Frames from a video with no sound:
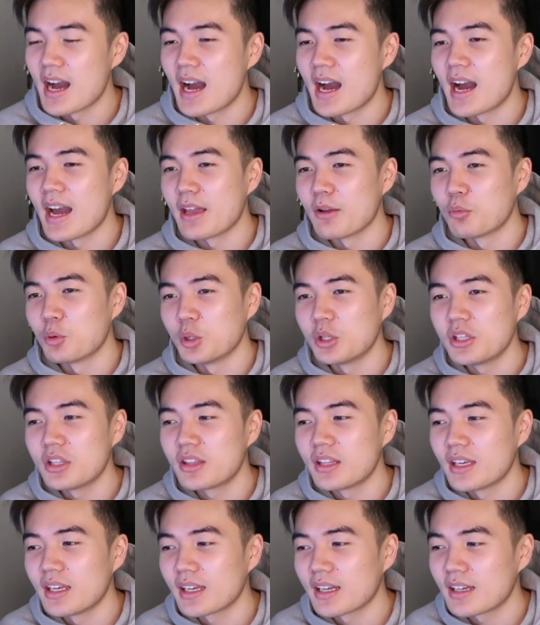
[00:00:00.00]
I really
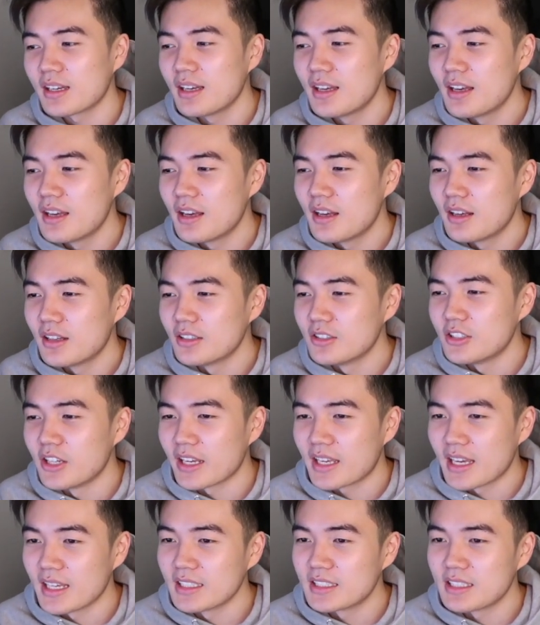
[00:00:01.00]
think
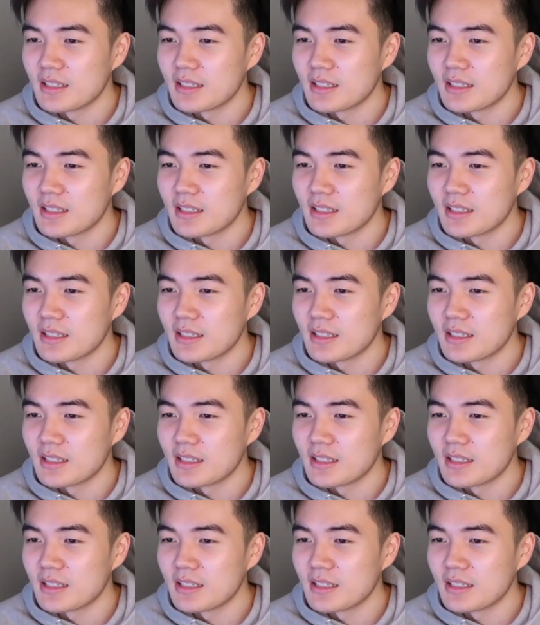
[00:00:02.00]
J.K.